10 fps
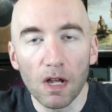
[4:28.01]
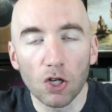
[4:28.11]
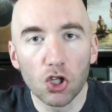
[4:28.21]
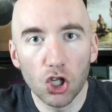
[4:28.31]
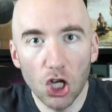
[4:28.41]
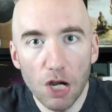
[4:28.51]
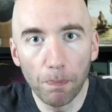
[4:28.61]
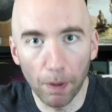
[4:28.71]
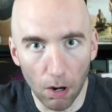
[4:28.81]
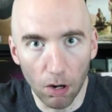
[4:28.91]

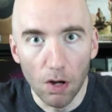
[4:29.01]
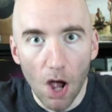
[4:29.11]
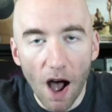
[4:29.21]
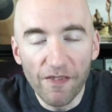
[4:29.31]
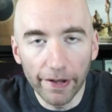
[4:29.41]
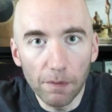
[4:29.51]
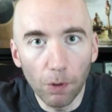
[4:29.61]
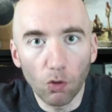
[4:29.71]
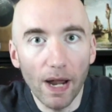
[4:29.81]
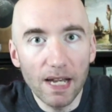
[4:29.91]
cheaper, available
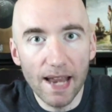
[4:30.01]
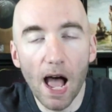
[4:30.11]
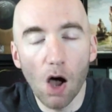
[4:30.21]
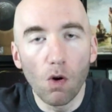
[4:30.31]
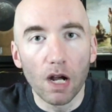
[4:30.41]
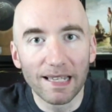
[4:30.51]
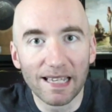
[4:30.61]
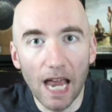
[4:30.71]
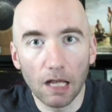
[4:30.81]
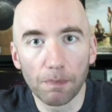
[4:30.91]
right now
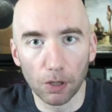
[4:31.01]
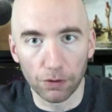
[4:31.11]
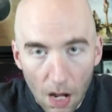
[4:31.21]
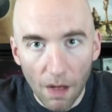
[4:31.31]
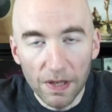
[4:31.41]
deck builders.